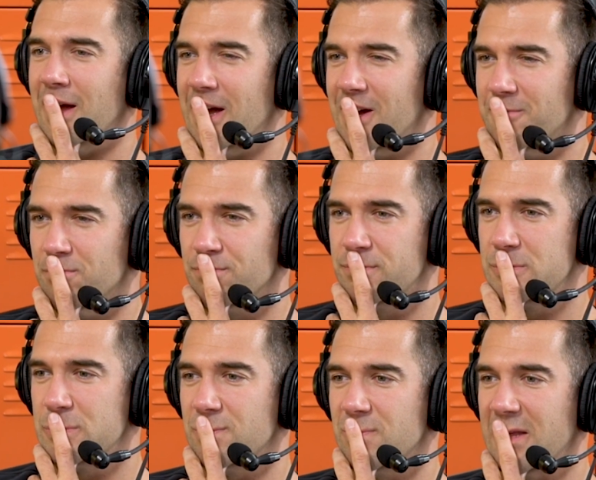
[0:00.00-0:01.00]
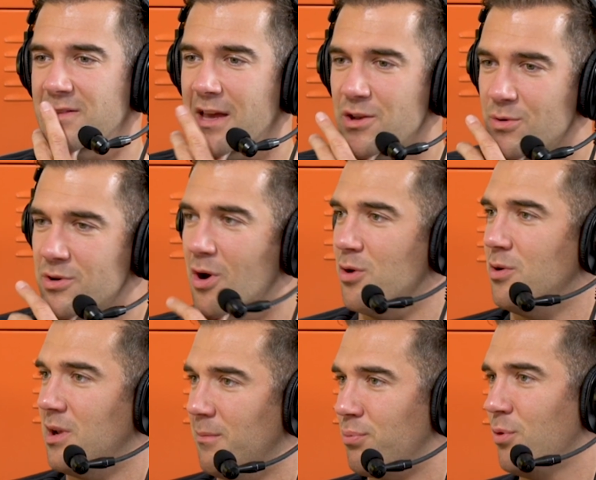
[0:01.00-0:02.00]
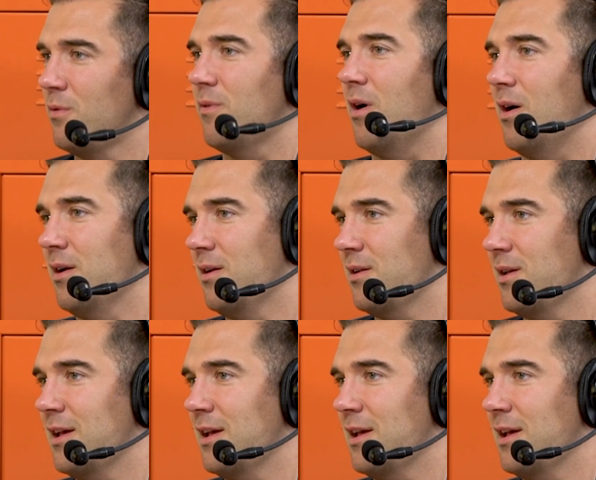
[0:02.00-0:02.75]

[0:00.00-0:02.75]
um, that you know you can improve on